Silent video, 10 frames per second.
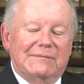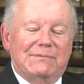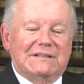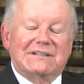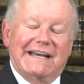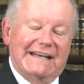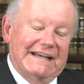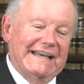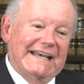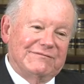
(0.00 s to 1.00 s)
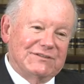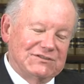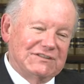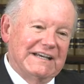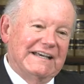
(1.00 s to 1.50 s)
Because I, I have to
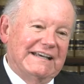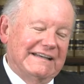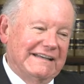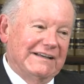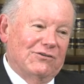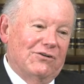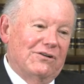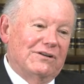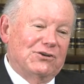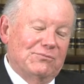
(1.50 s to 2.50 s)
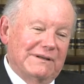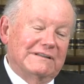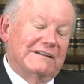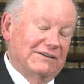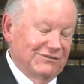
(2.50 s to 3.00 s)
say, in all
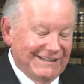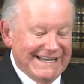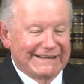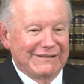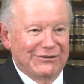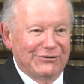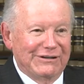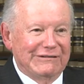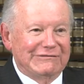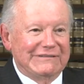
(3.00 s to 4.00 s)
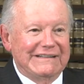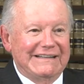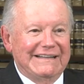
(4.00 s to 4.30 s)
humility or lack thereof,